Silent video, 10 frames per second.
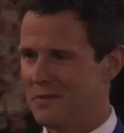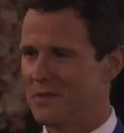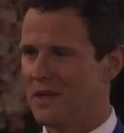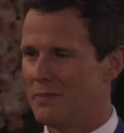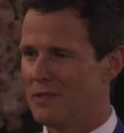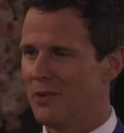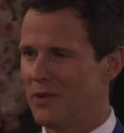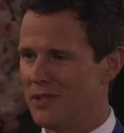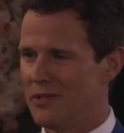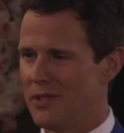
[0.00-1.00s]
Sometimes a
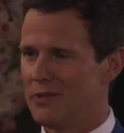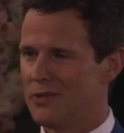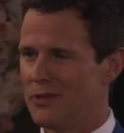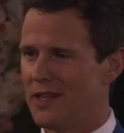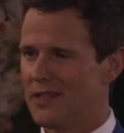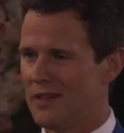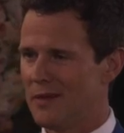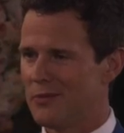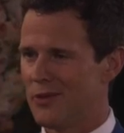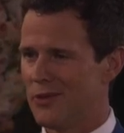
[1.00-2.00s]
boy's dreams do get to
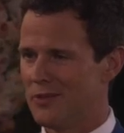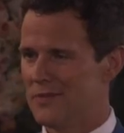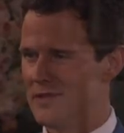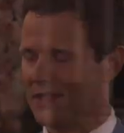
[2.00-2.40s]
come true.